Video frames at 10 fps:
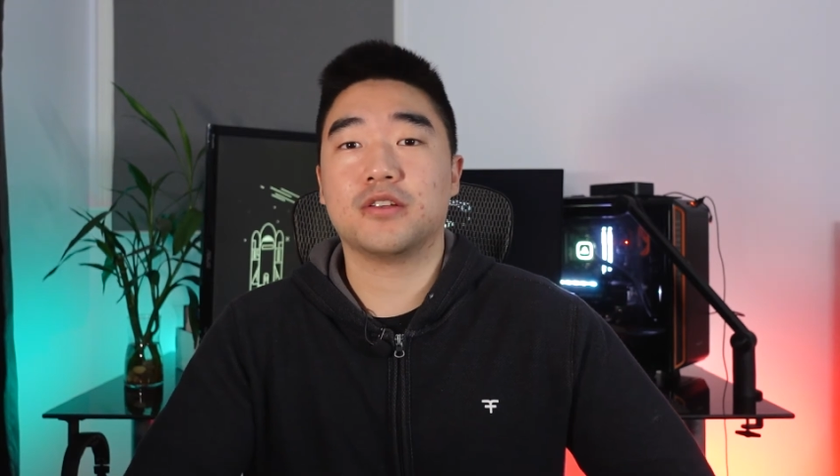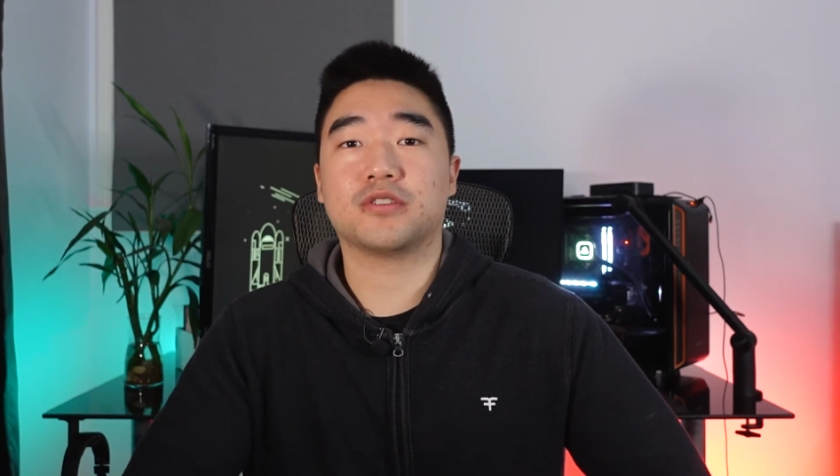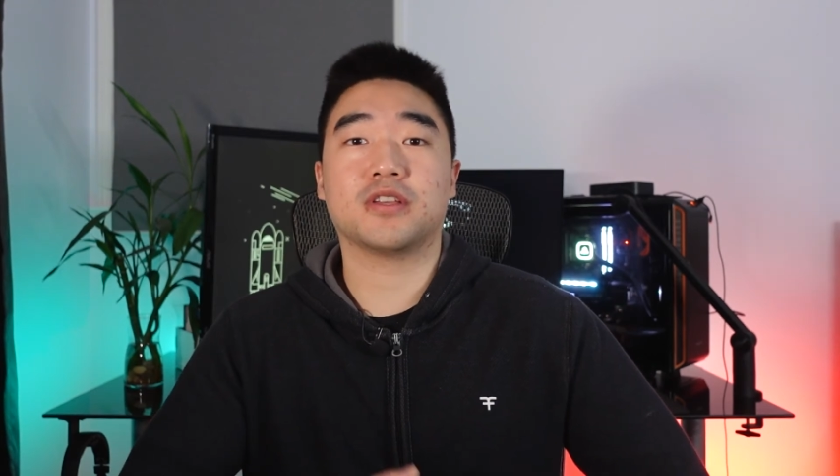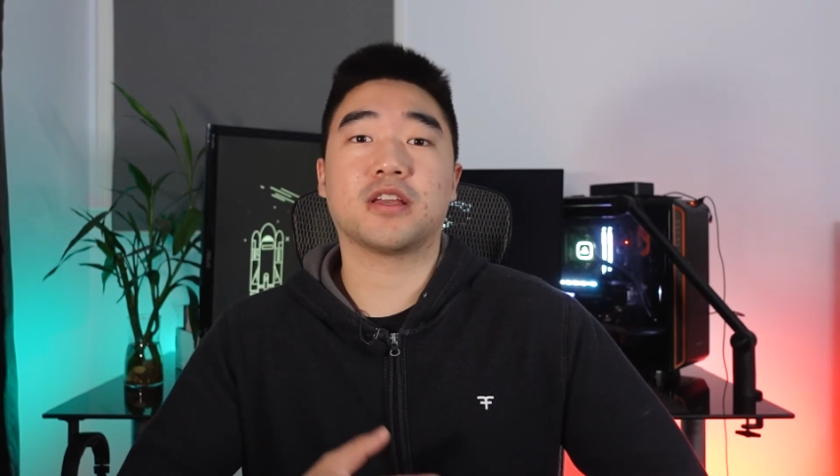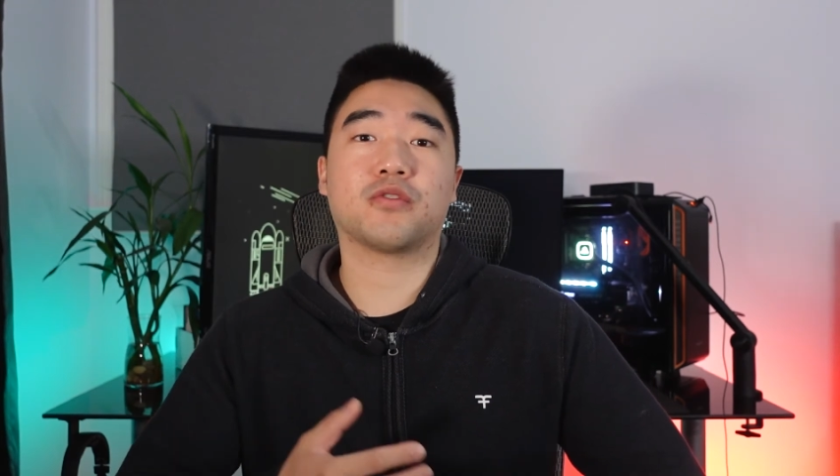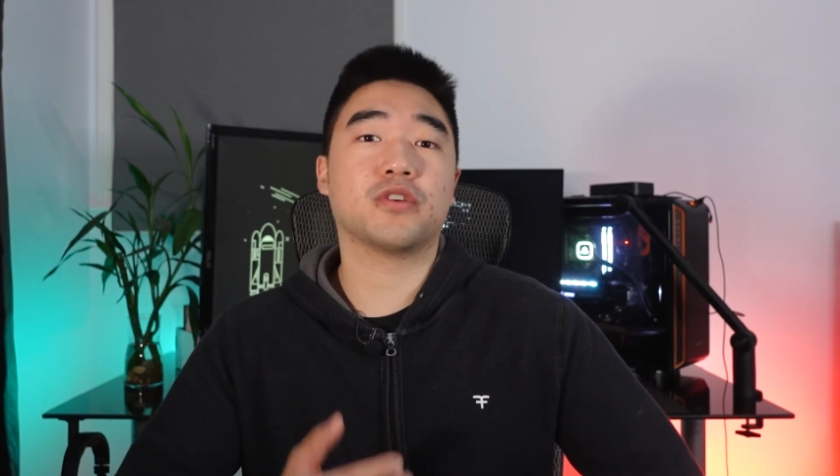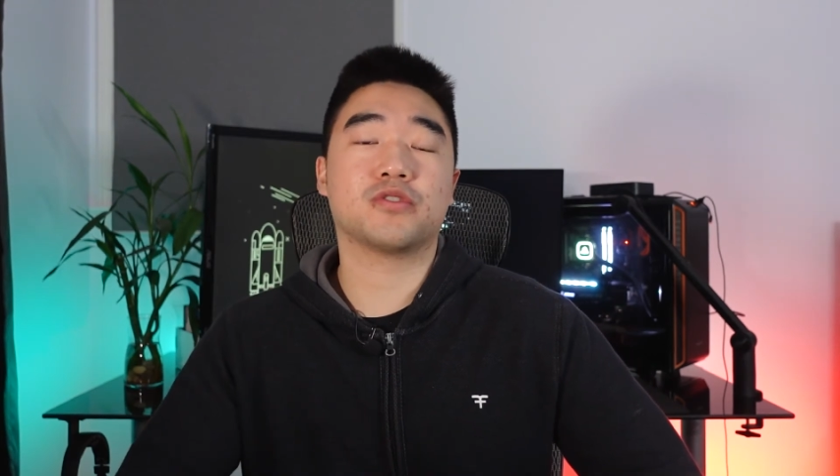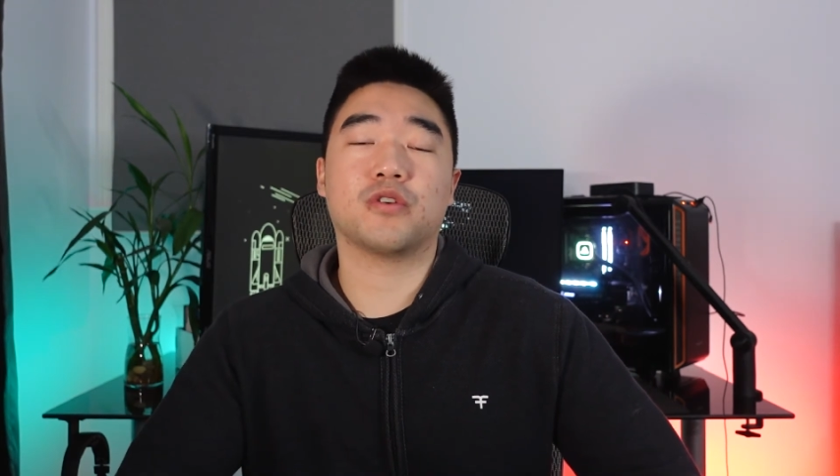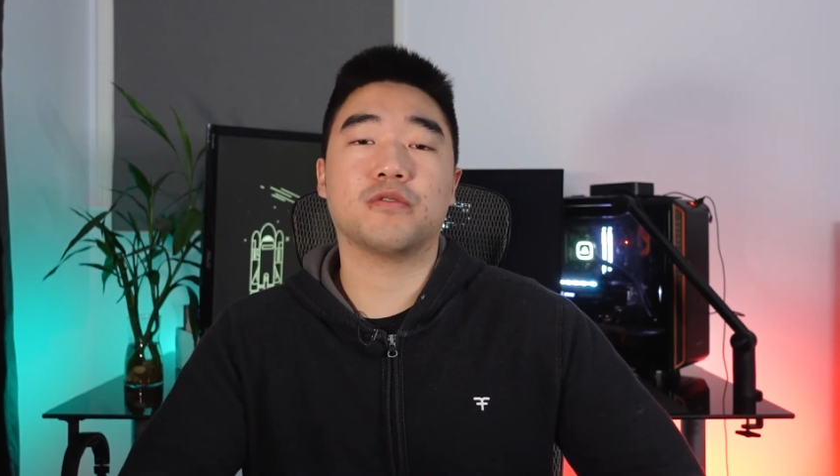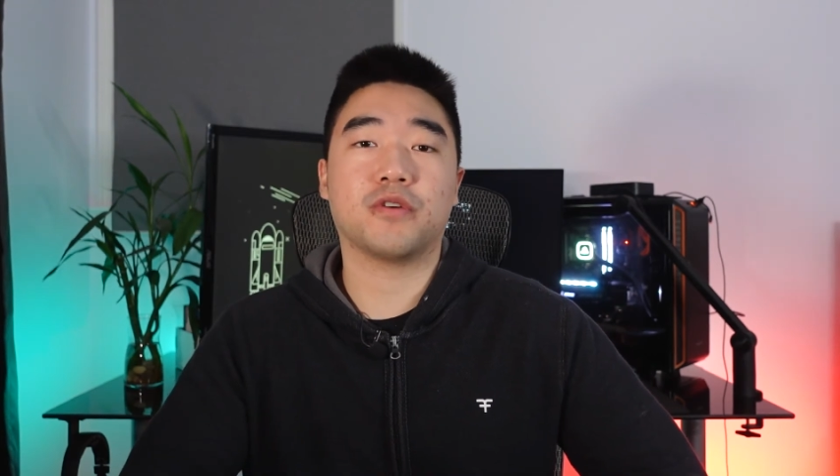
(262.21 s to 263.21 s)
just to
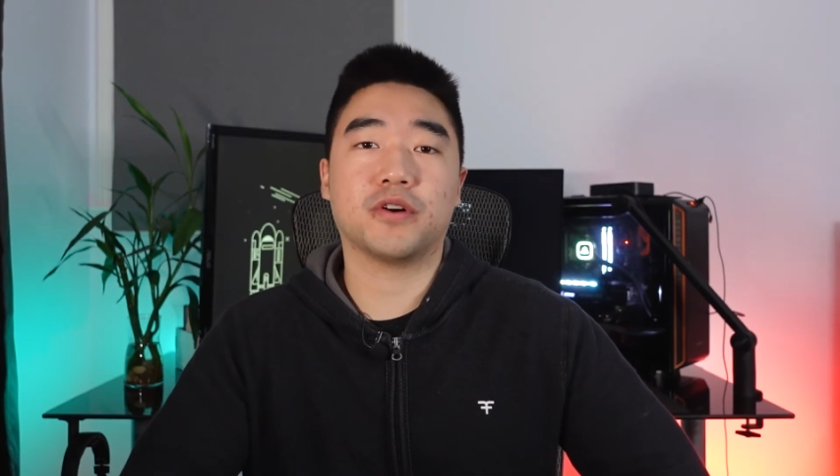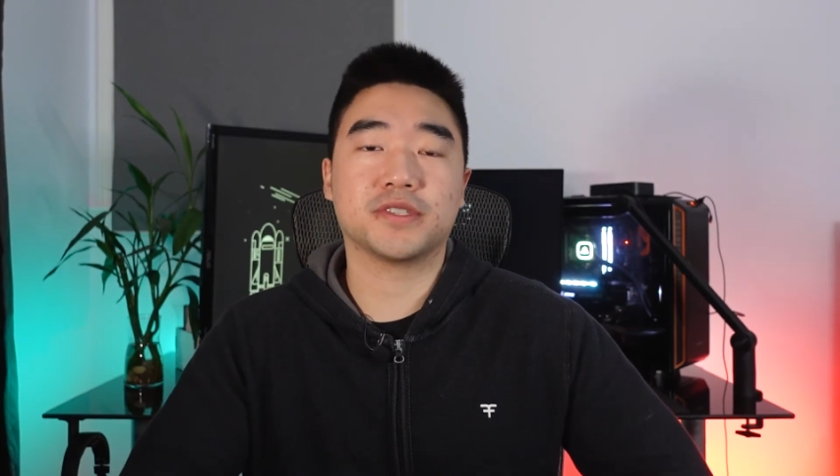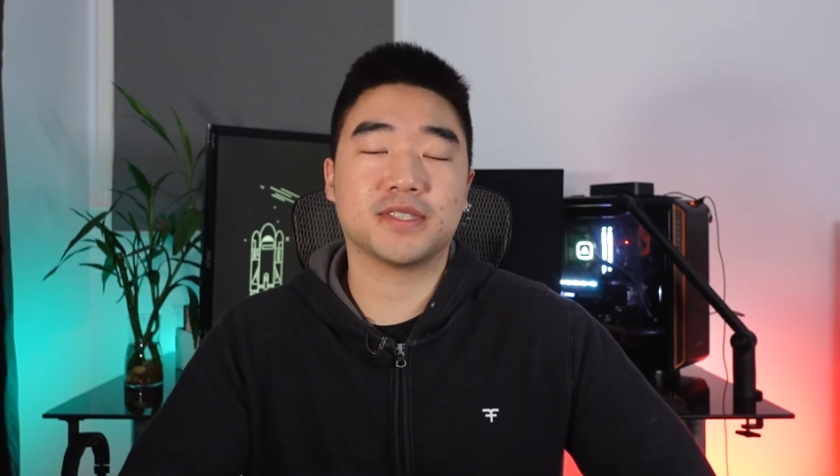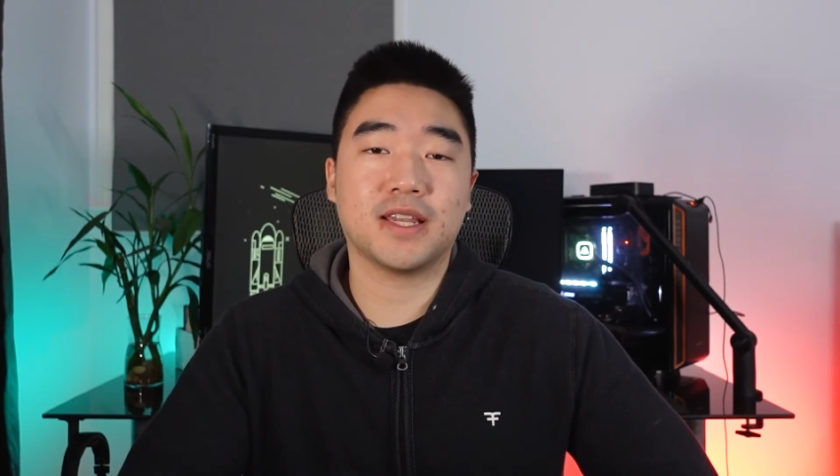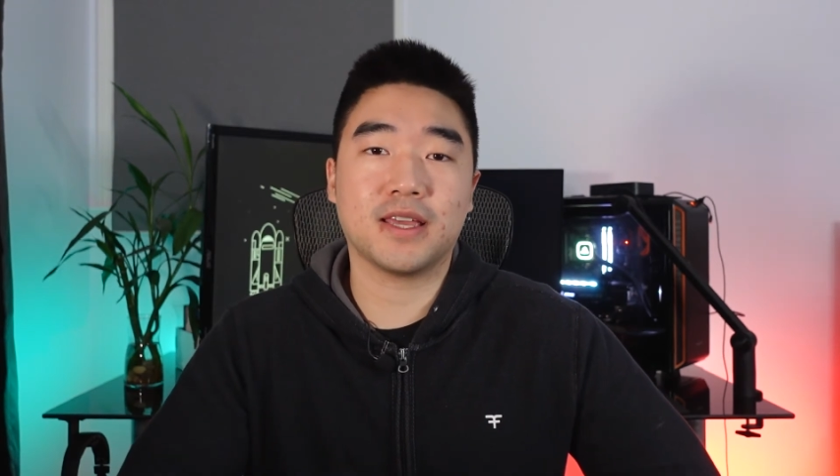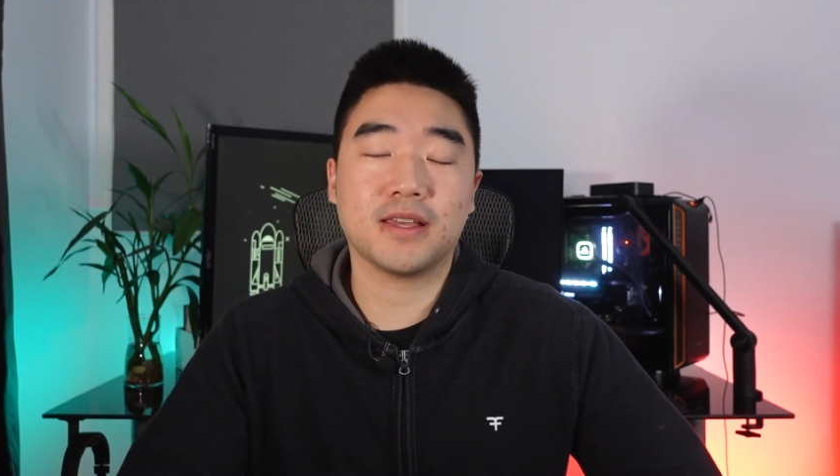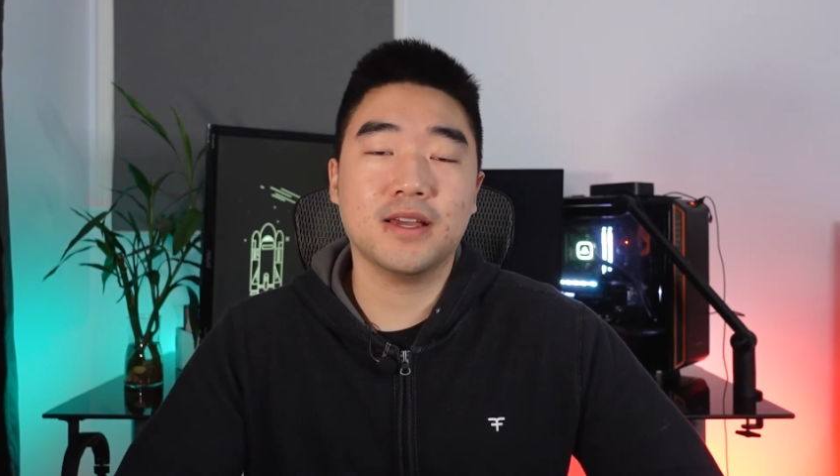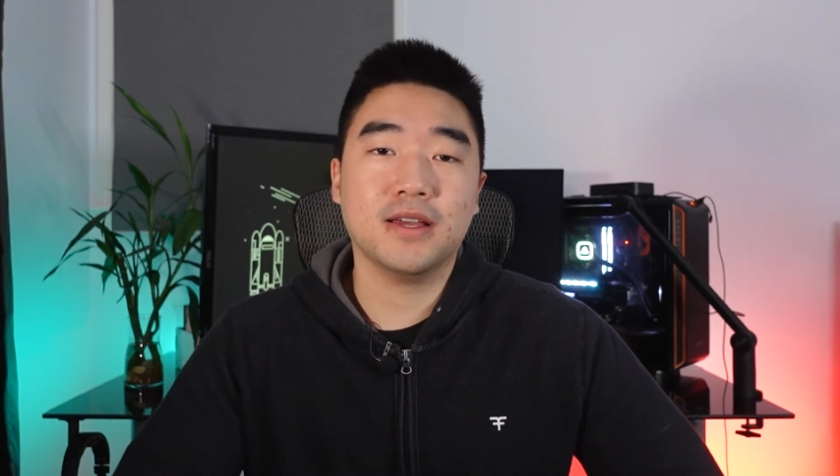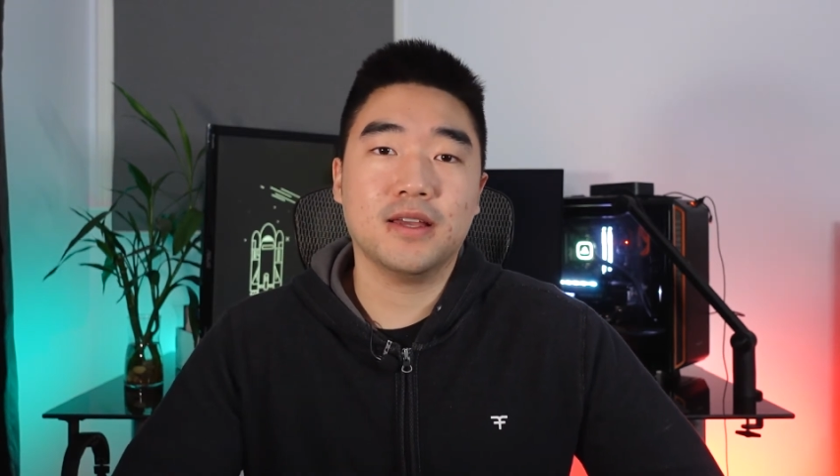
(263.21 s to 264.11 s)
increase your overall aesthetic